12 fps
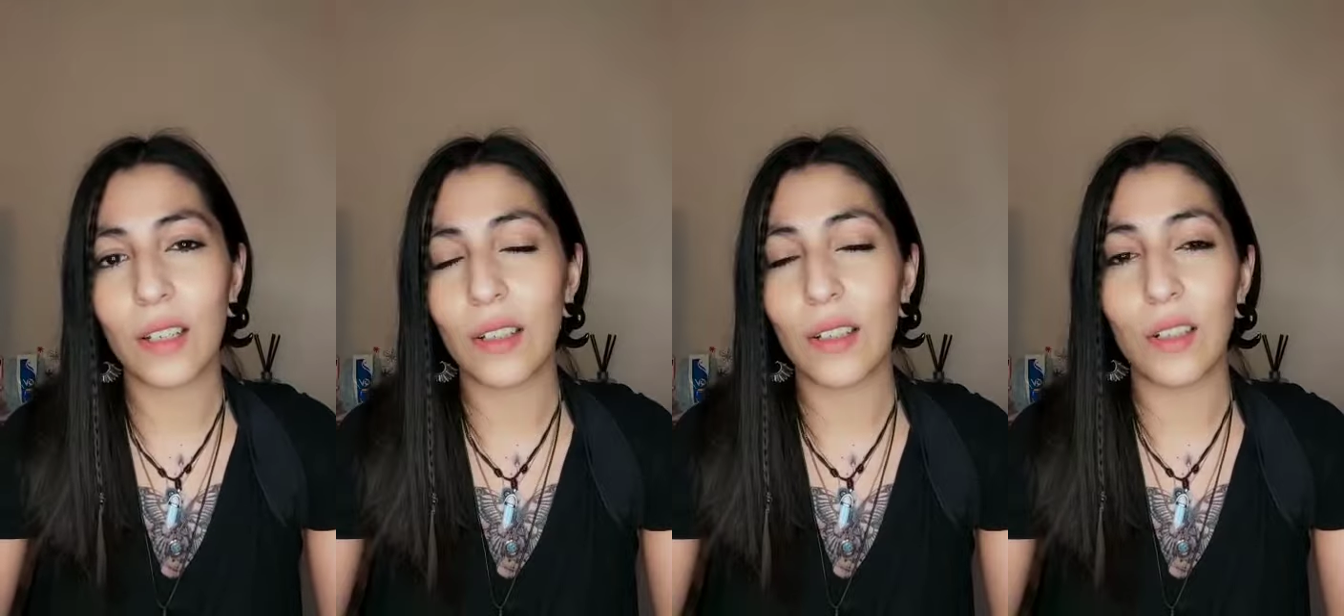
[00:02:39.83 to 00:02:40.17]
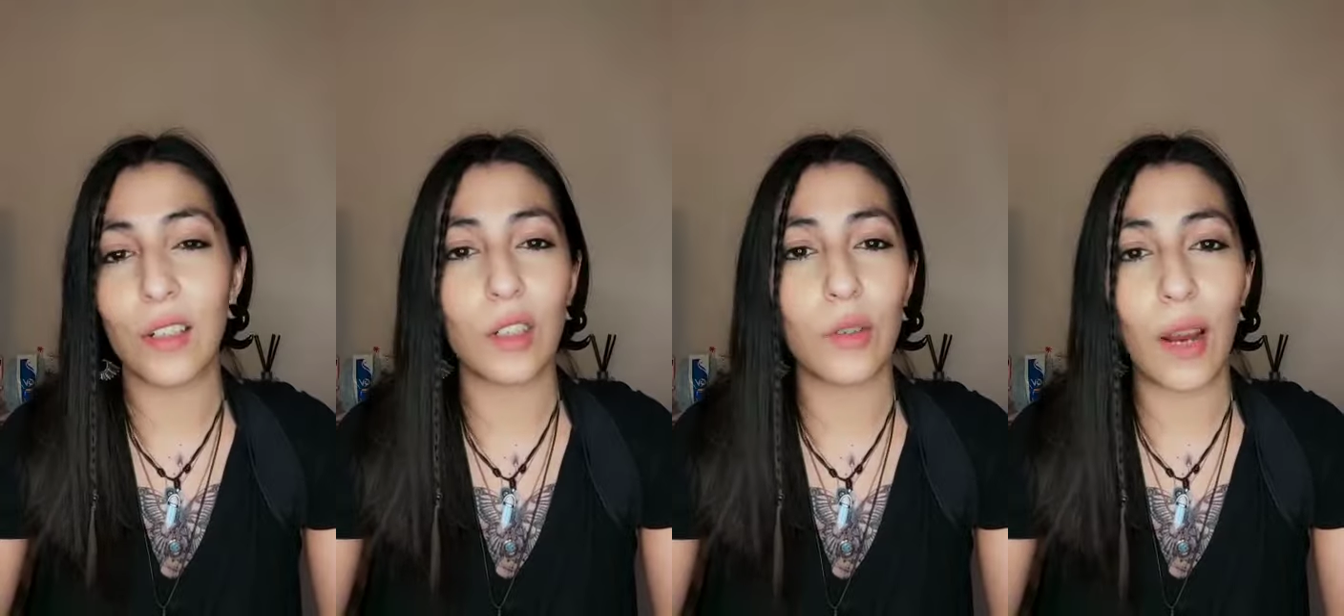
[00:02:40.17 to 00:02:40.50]
the
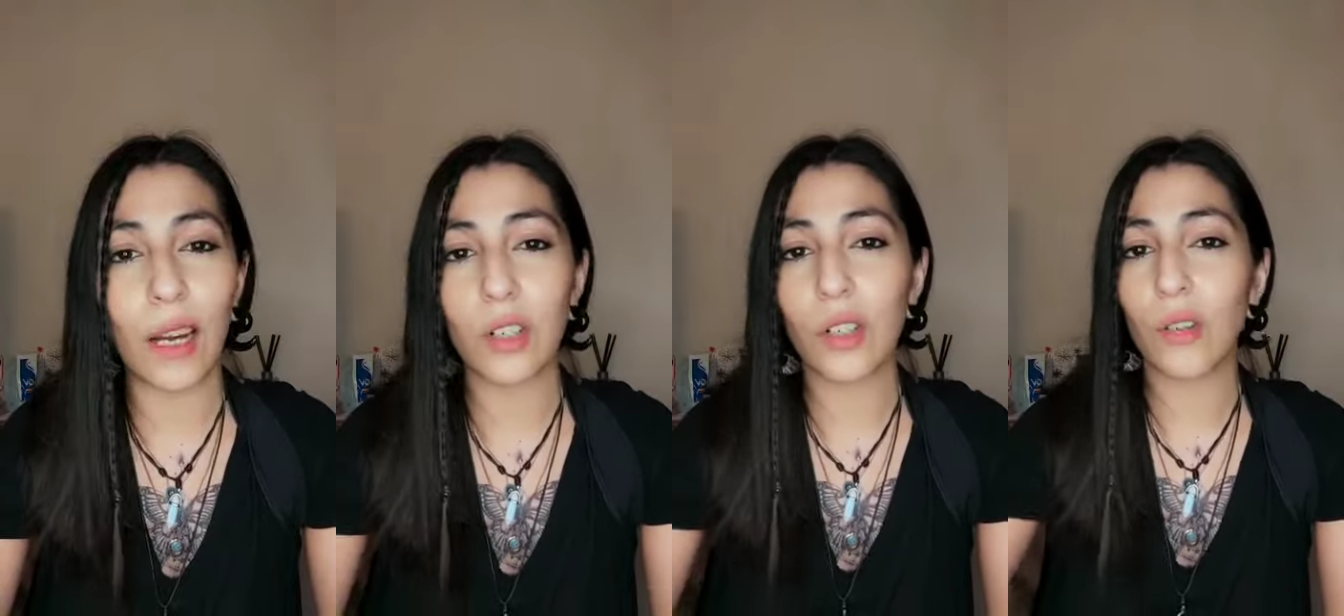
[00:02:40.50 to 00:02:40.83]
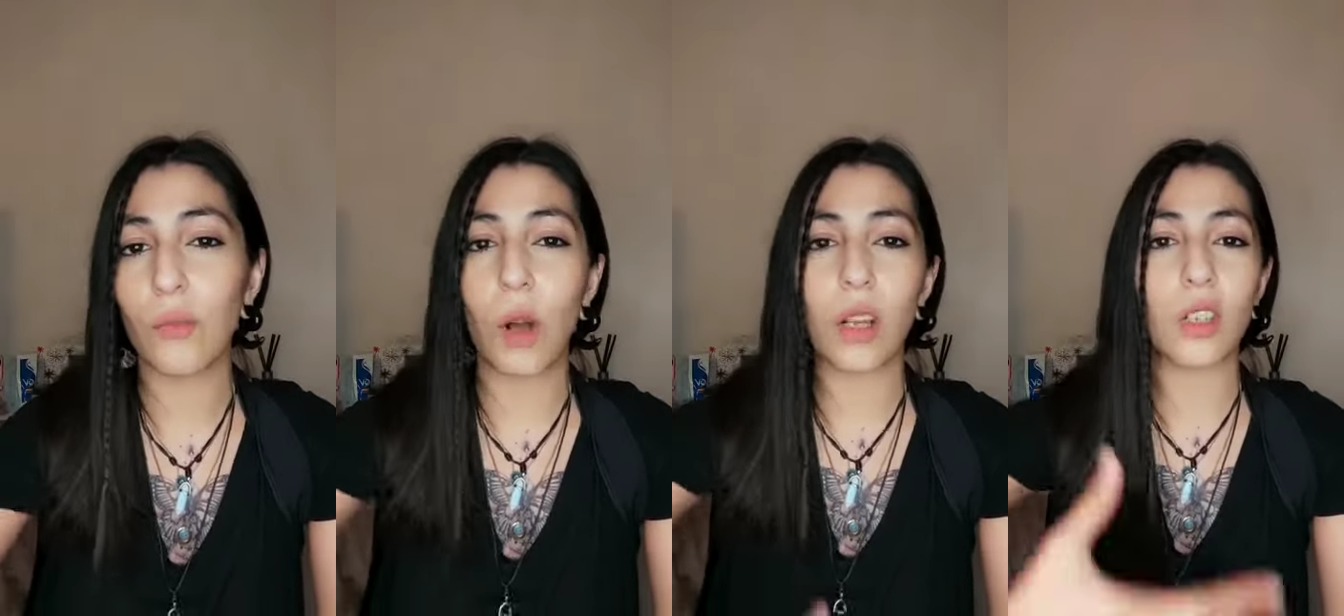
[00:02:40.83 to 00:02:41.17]
distraction
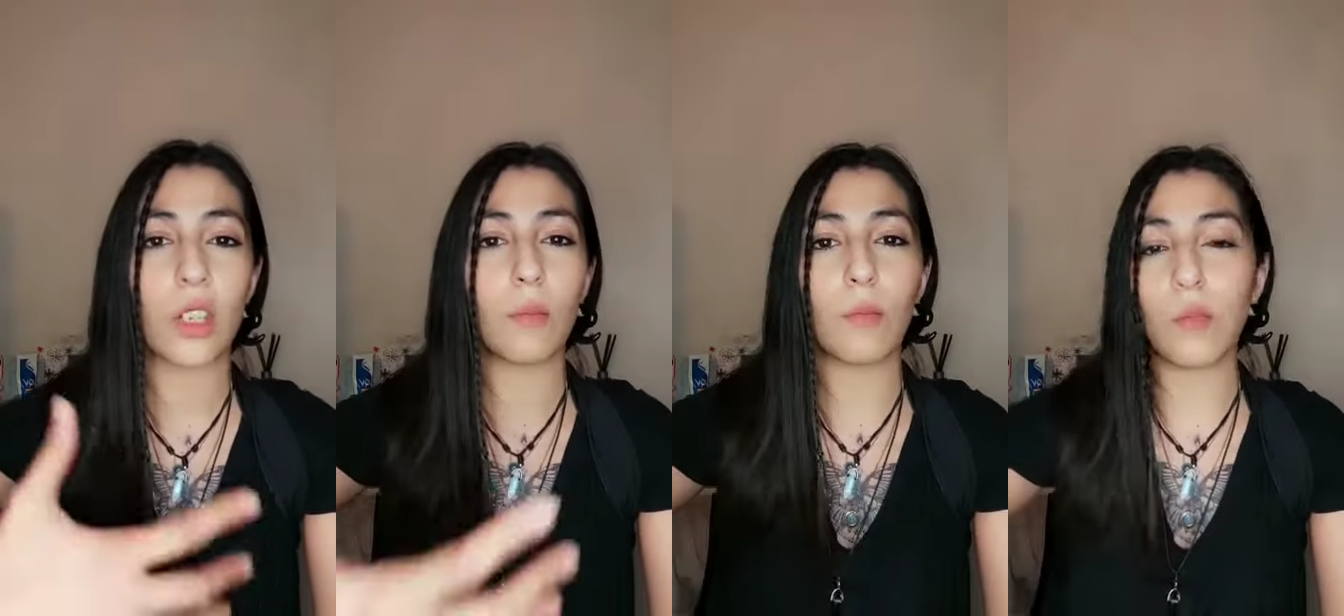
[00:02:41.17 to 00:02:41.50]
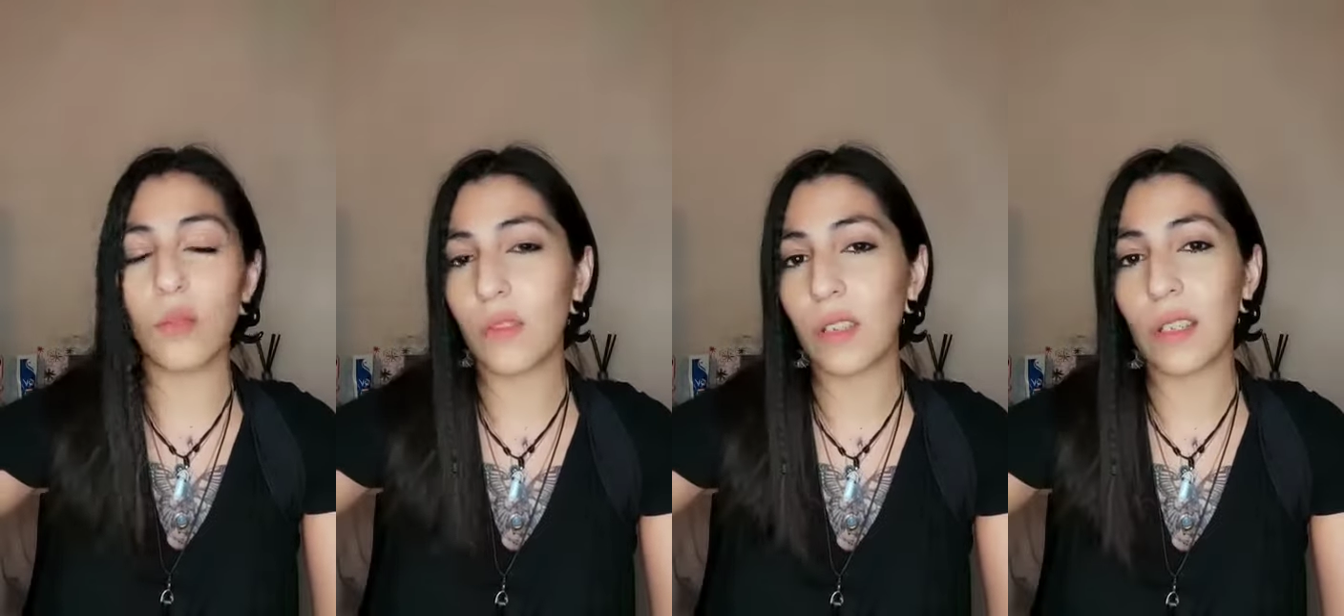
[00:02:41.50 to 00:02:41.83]
of watching
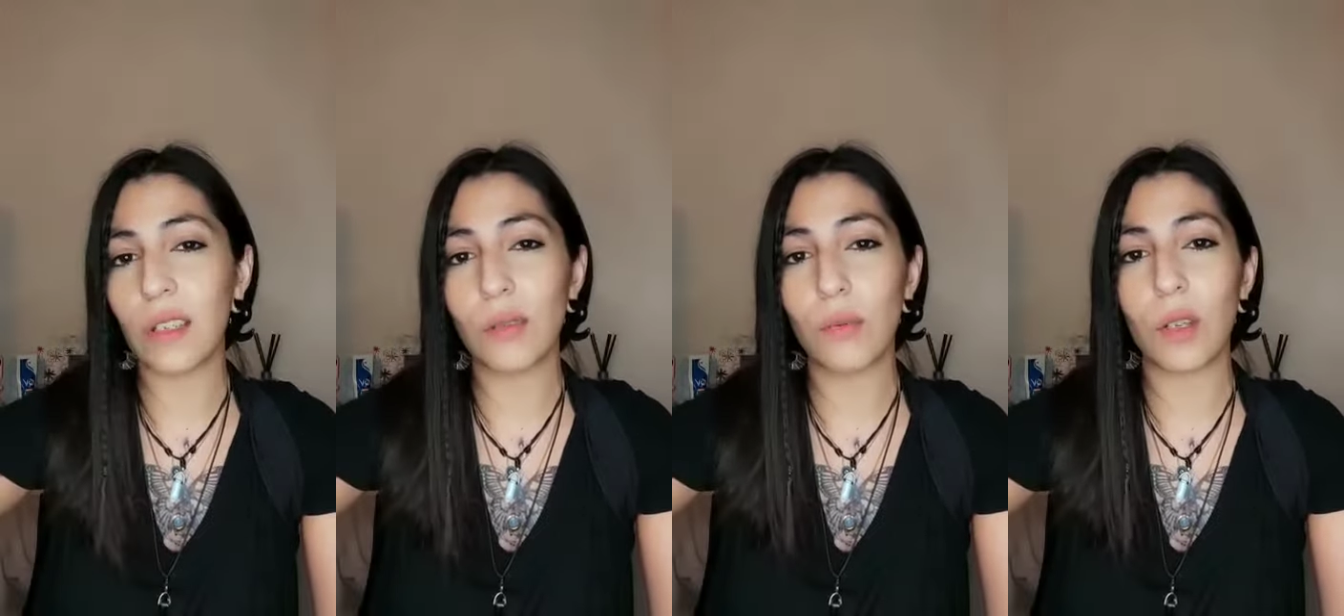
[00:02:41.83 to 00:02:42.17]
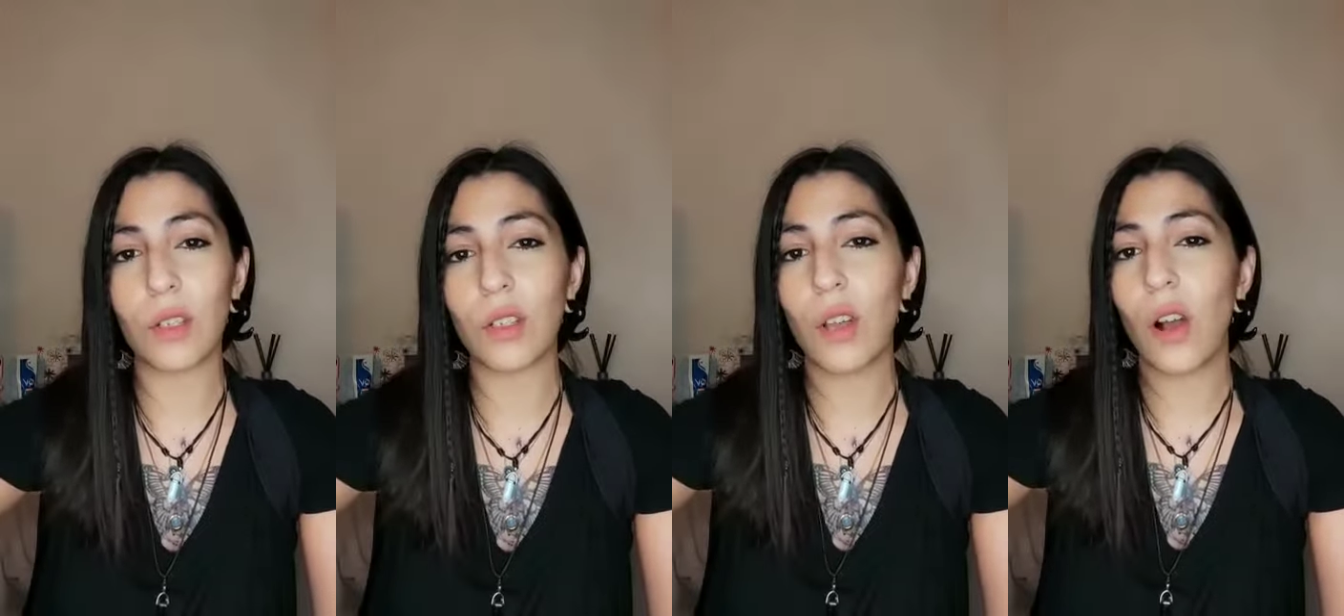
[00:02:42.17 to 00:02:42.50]
movies,
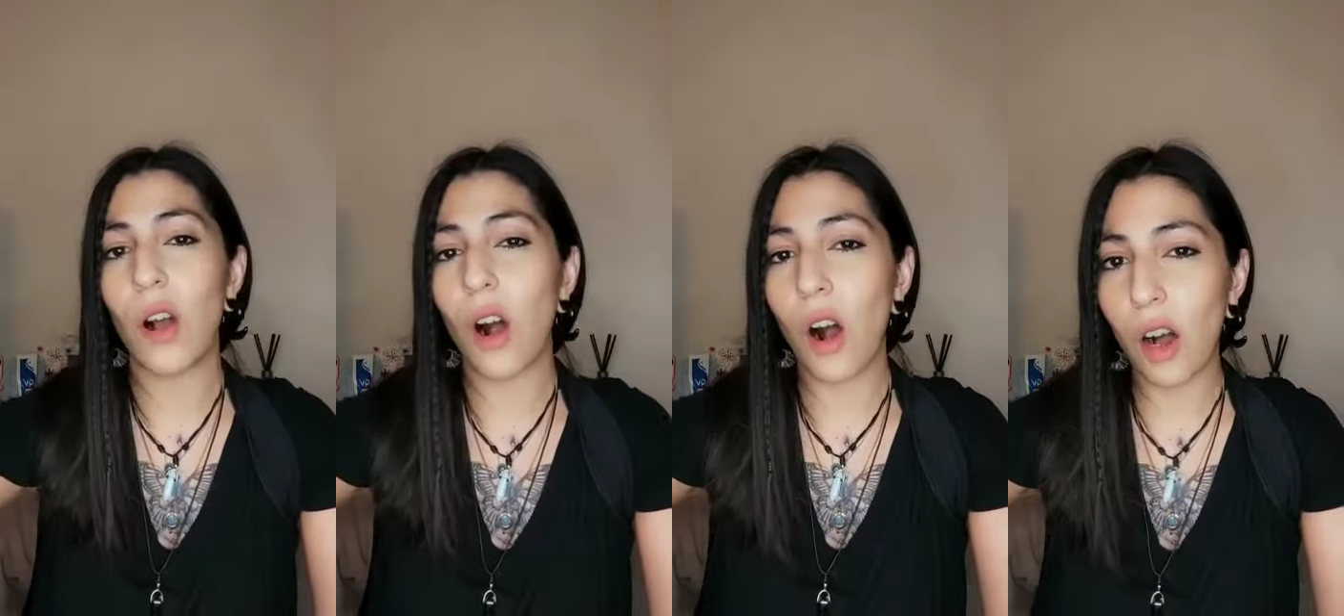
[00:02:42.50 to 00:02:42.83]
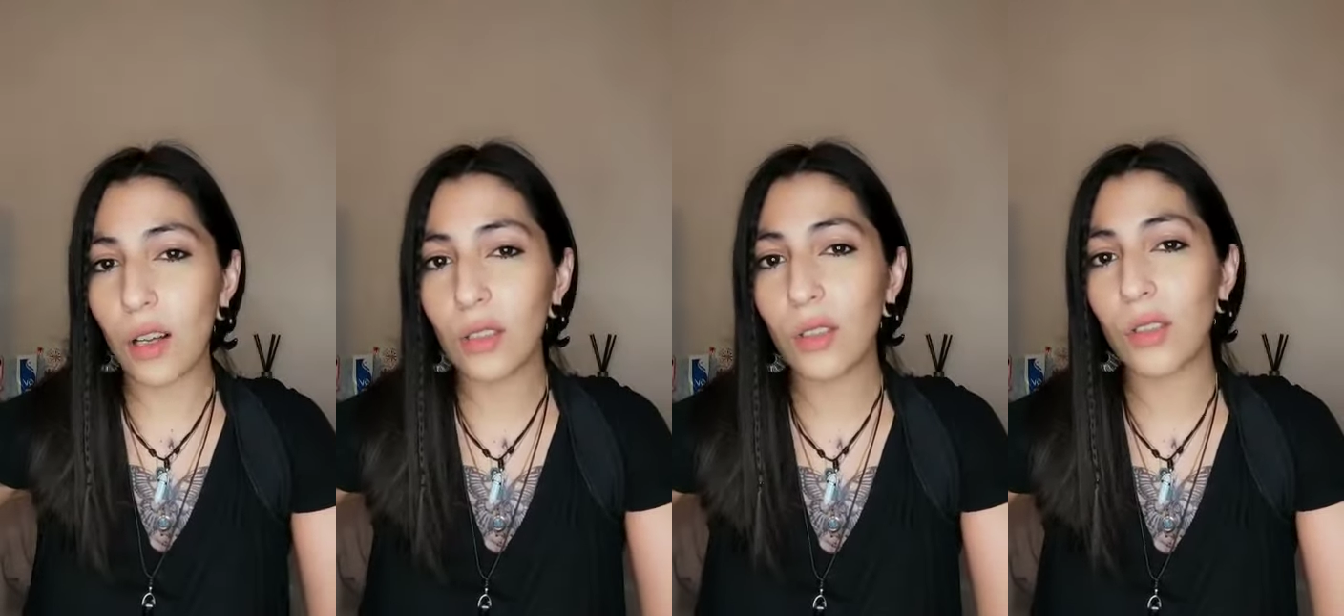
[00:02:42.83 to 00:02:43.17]
which
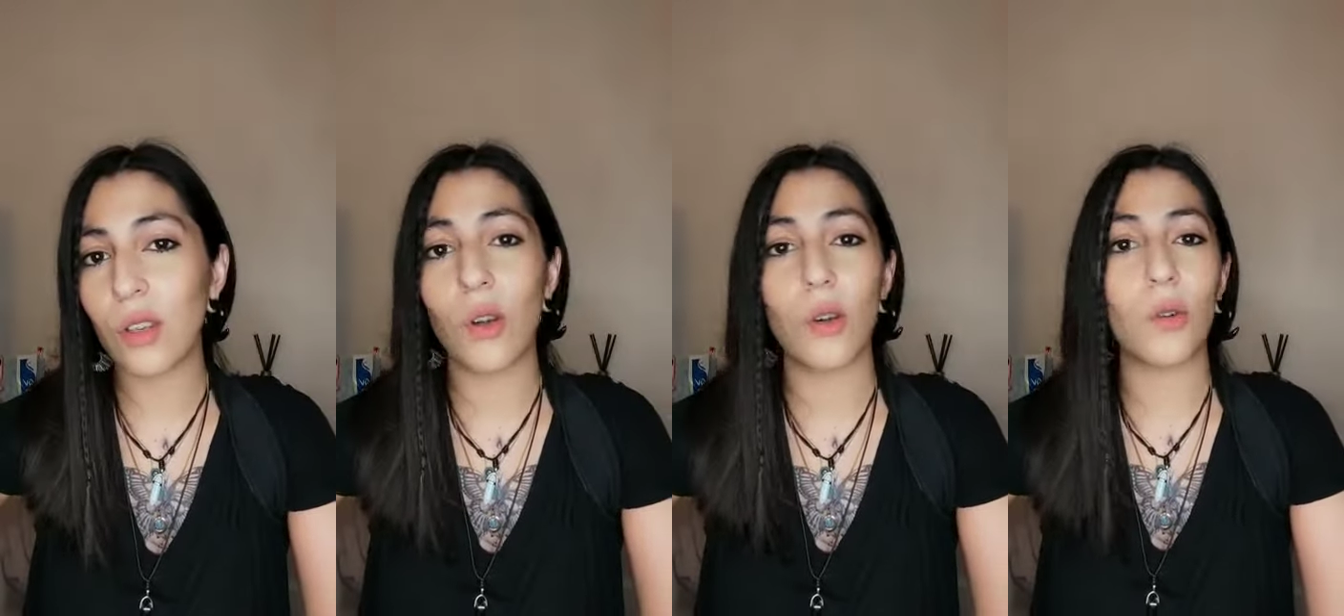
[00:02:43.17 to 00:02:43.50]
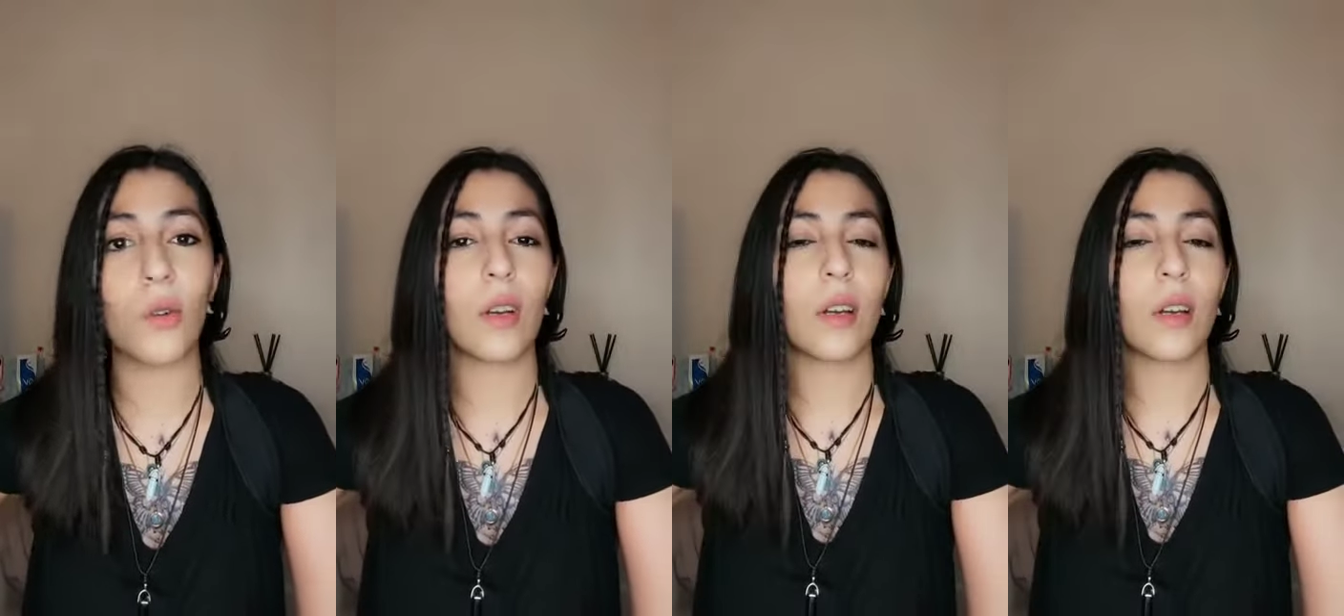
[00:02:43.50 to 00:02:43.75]
also